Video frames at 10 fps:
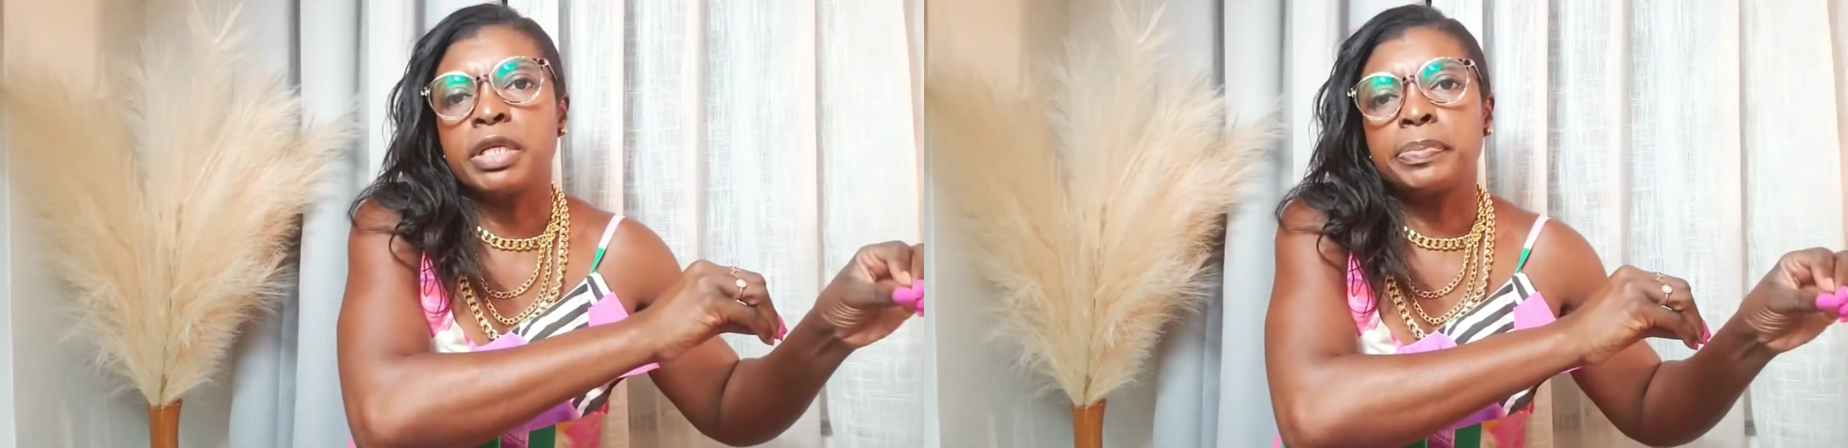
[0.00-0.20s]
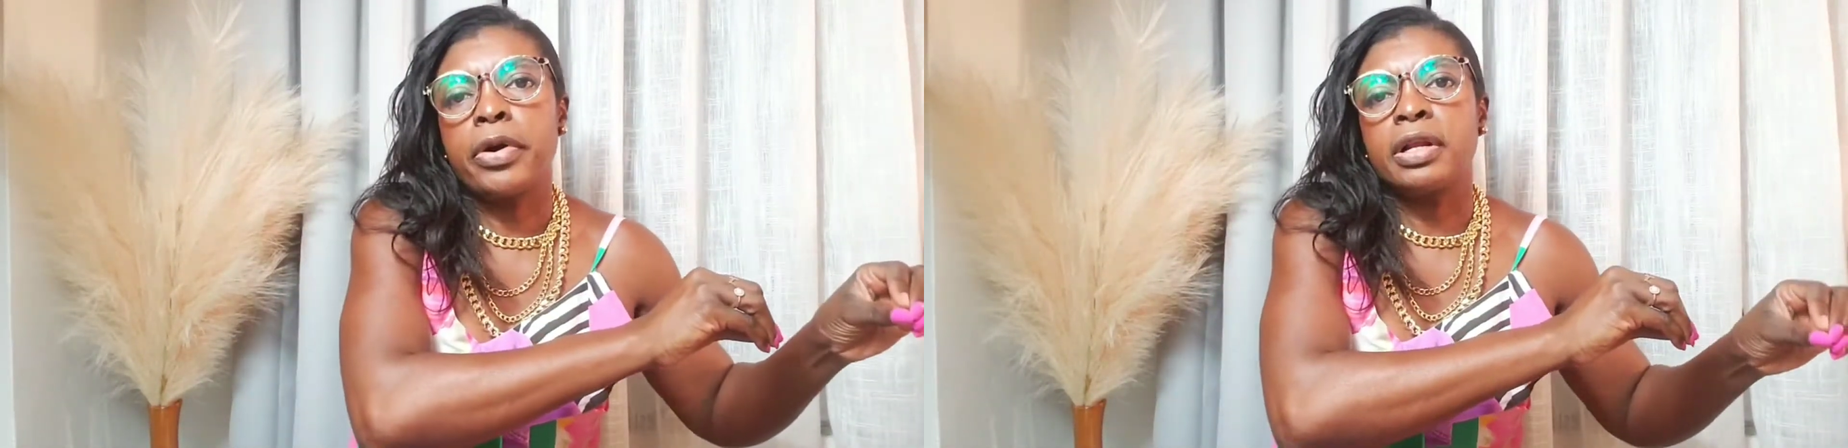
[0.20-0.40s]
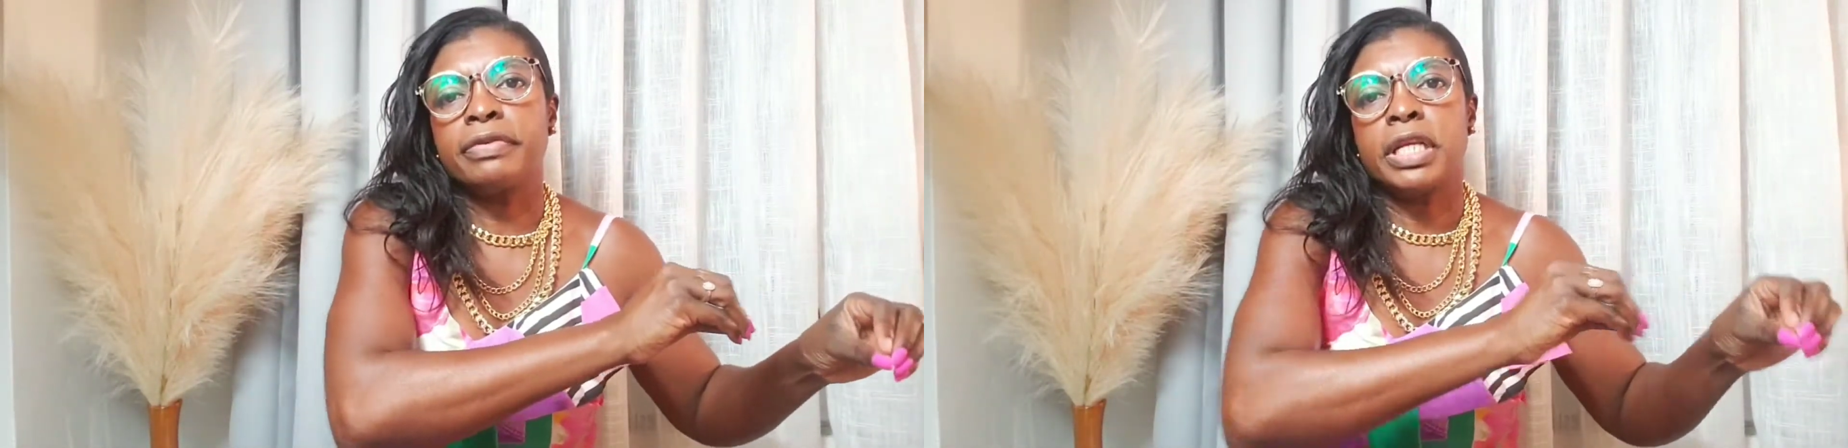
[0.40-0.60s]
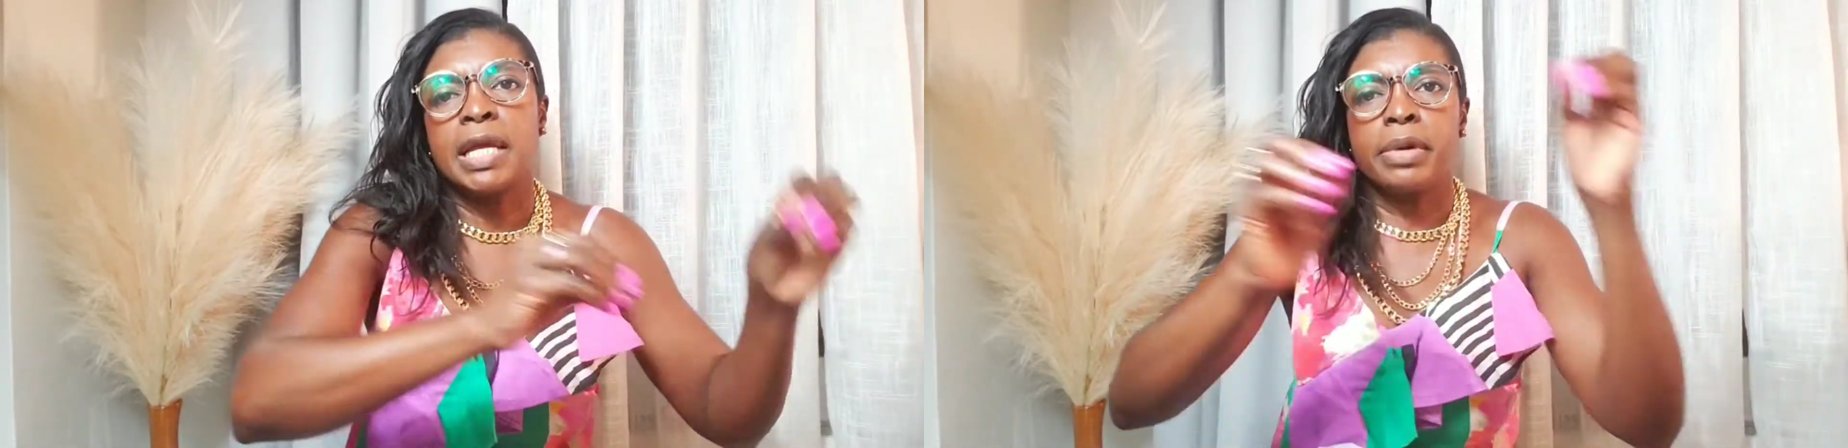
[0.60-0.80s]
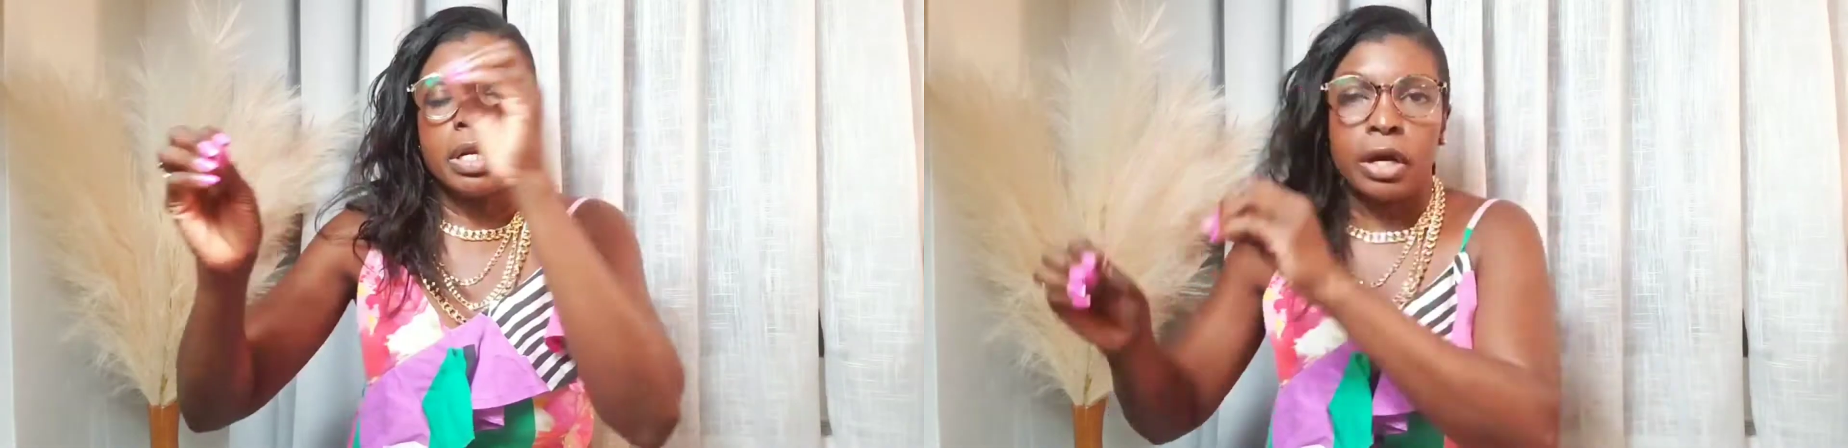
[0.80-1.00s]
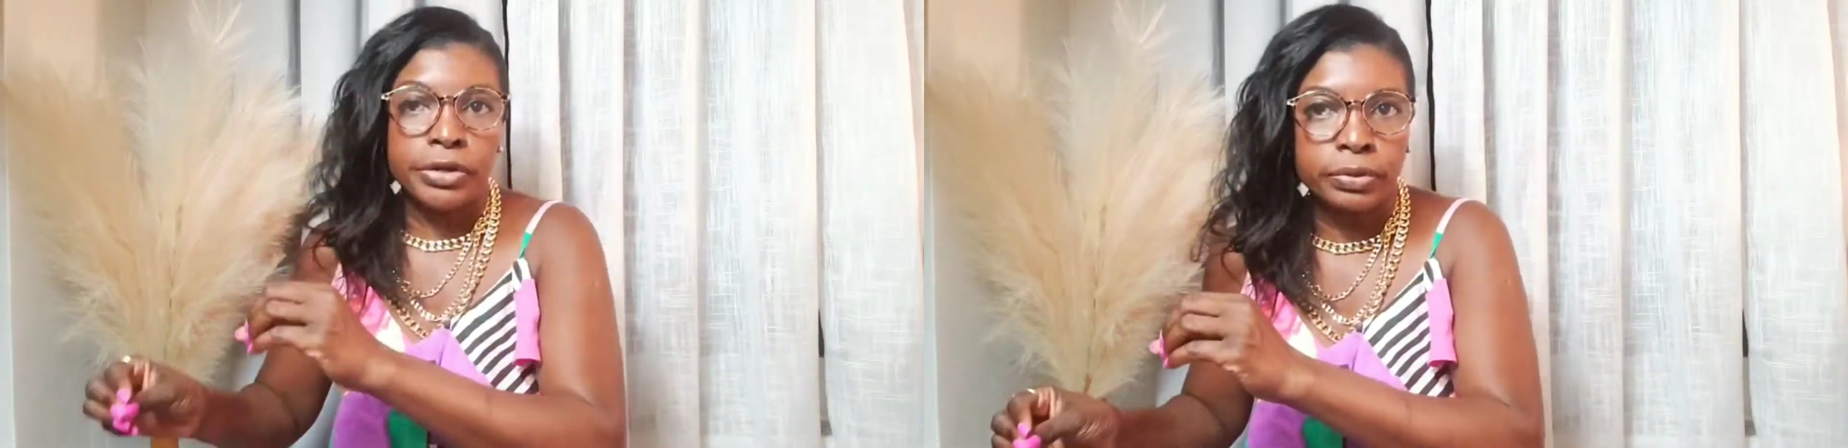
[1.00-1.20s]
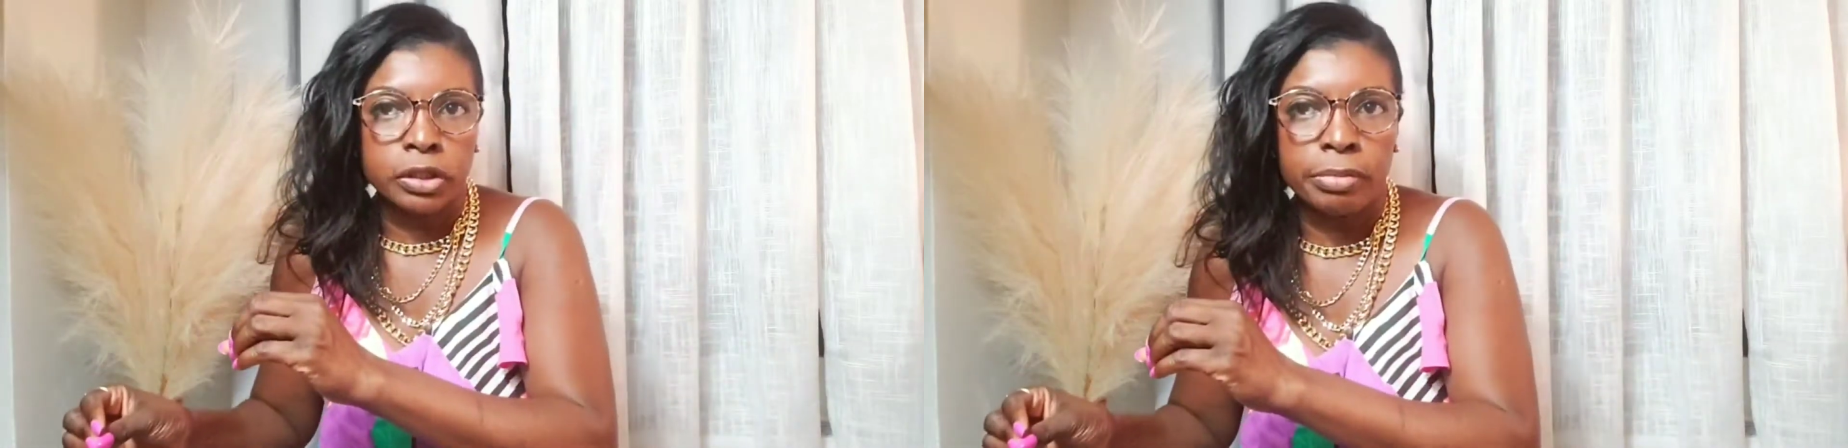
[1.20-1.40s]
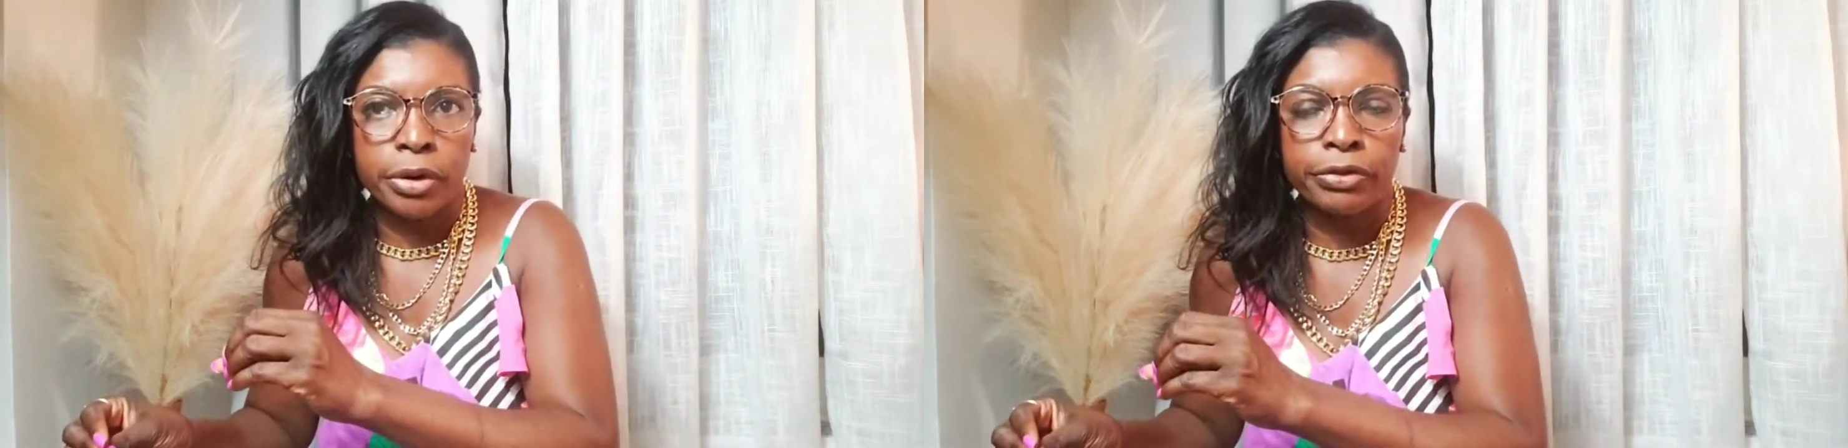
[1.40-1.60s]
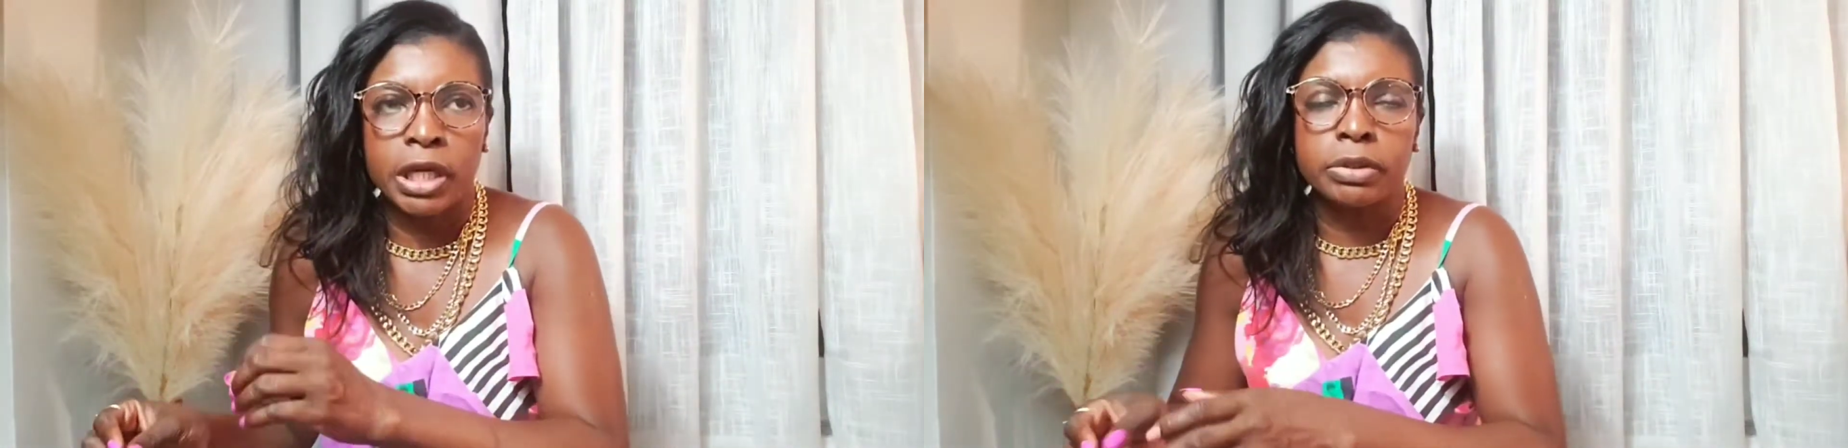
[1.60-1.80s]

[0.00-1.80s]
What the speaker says: part of the name and not use their birth name.